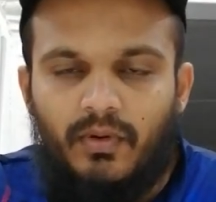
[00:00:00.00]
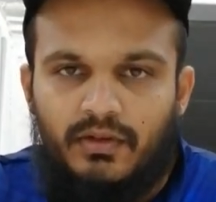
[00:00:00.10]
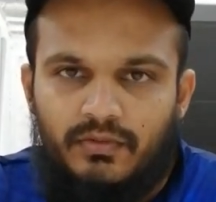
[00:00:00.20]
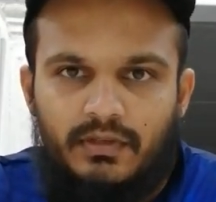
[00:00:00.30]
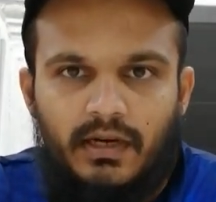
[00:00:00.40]

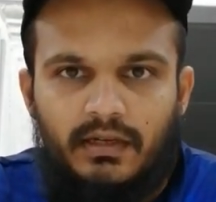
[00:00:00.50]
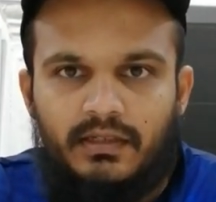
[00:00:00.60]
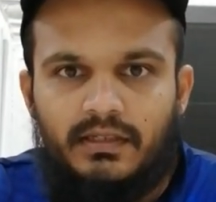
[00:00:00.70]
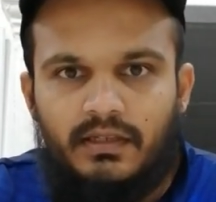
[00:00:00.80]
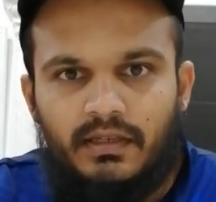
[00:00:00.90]
what you're
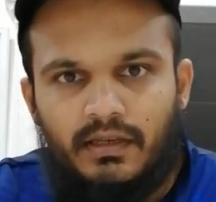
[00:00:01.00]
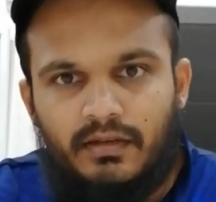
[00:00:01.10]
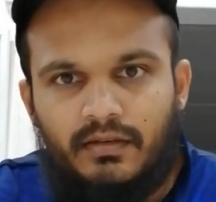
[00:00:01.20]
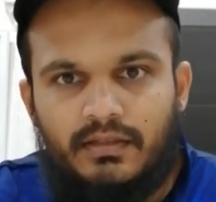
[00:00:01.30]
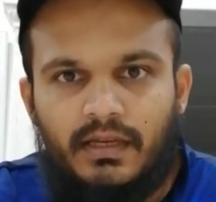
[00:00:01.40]
targeting
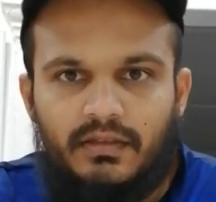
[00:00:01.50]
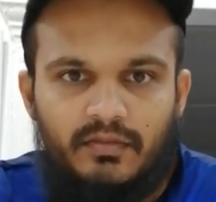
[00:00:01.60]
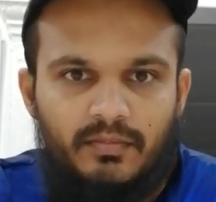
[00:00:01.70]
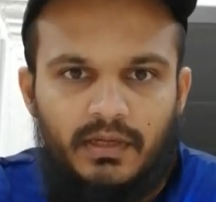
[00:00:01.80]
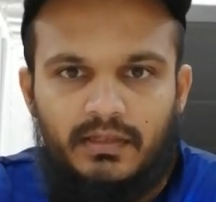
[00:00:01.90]
and size
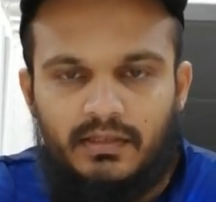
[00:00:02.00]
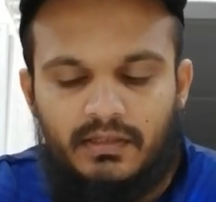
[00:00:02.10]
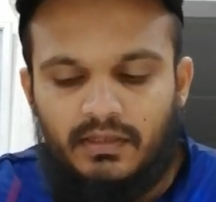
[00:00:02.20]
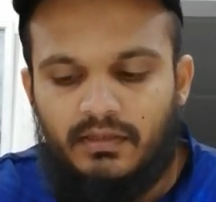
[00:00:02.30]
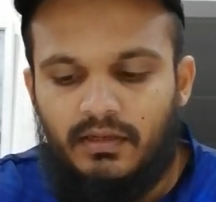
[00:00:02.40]
of bait,
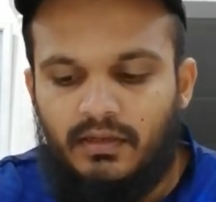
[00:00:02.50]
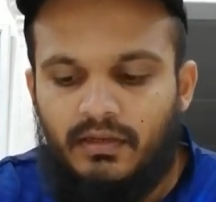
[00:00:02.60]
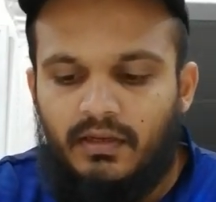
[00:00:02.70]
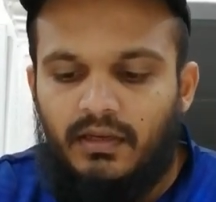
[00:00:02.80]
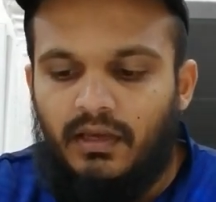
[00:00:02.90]
etc.
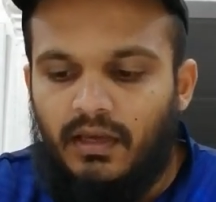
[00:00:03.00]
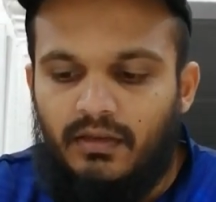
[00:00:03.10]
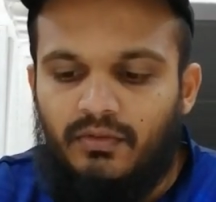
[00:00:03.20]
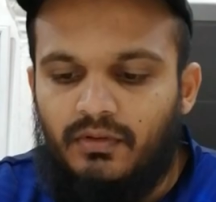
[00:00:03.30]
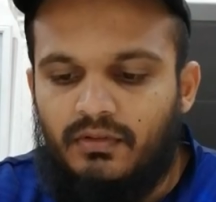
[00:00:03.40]

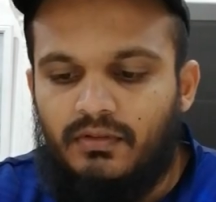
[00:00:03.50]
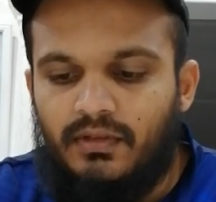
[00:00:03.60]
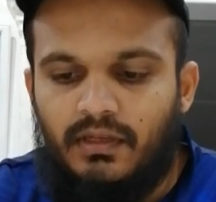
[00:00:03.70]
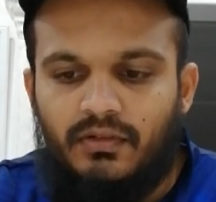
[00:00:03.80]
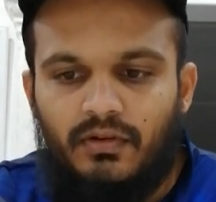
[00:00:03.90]
And you're going to
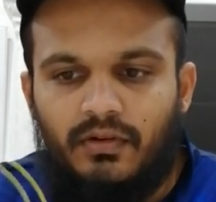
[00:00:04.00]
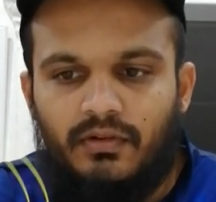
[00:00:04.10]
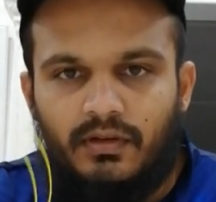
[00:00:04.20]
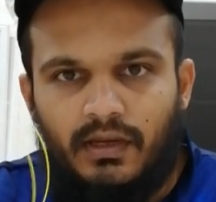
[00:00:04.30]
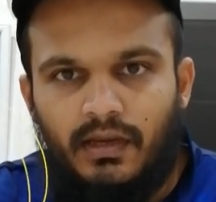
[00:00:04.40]
need your
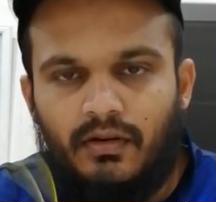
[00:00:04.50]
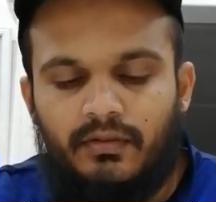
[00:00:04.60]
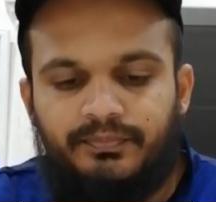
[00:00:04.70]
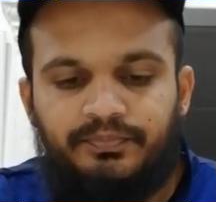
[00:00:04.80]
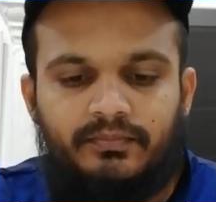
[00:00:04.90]
nylon.
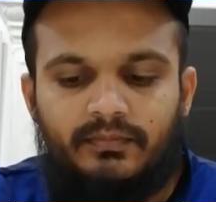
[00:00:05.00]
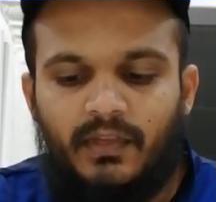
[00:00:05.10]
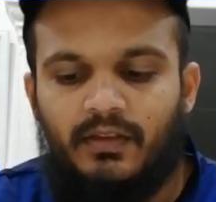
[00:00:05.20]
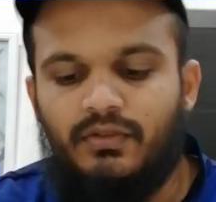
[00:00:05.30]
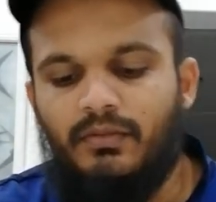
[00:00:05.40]

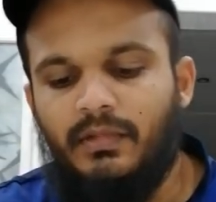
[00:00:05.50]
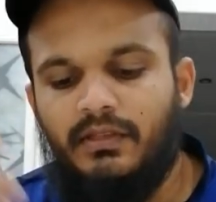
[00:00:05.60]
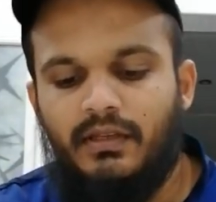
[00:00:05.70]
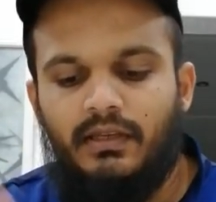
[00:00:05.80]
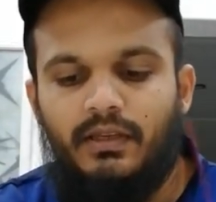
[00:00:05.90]
So
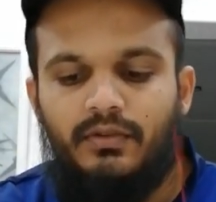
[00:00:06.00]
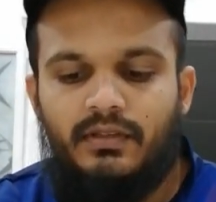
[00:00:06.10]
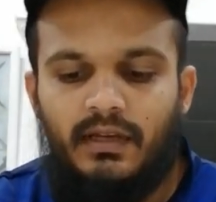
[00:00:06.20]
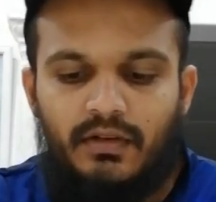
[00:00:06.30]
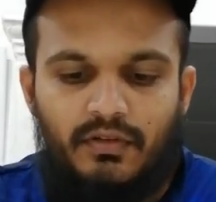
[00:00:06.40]
basically you
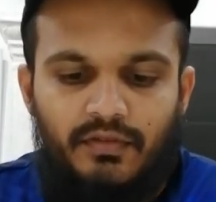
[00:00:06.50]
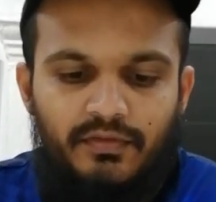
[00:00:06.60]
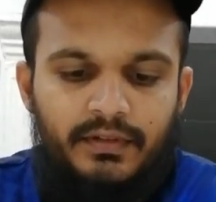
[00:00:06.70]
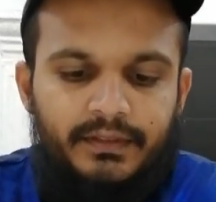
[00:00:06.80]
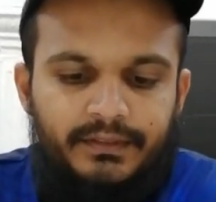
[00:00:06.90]
start
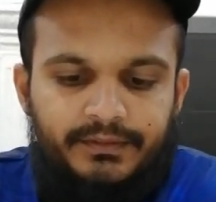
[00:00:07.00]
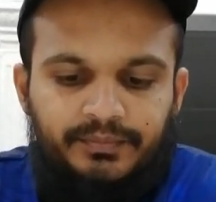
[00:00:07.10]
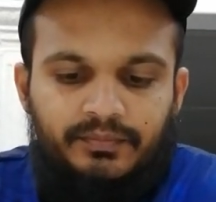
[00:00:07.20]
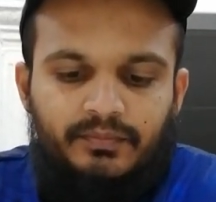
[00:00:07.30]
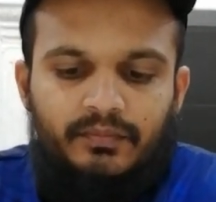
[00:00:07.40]
off
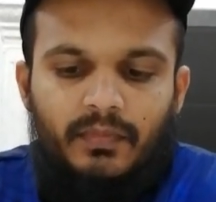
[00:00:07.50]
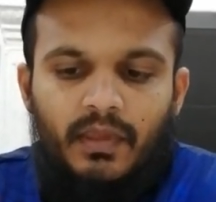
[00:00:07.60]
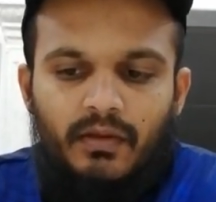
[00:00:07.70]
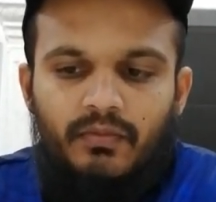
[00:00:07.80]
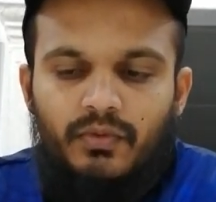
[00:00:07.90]

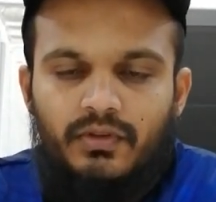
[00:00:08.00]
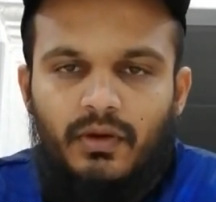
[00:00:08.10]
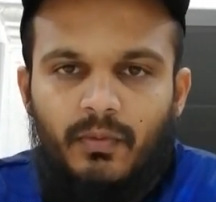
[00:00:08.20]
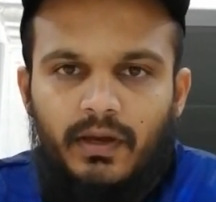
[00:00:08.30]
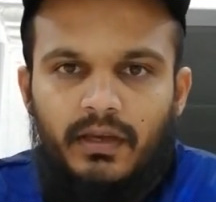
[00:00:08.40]
with
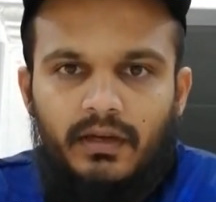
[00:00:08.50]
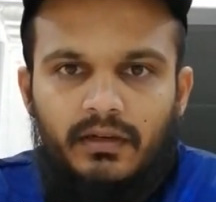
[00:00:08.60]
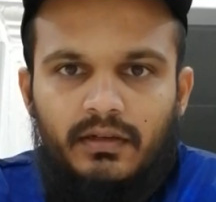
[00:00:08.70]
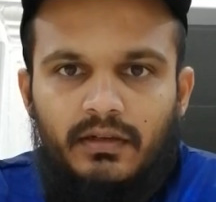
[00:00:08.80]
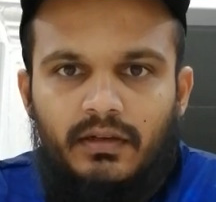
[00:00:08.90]
your wire.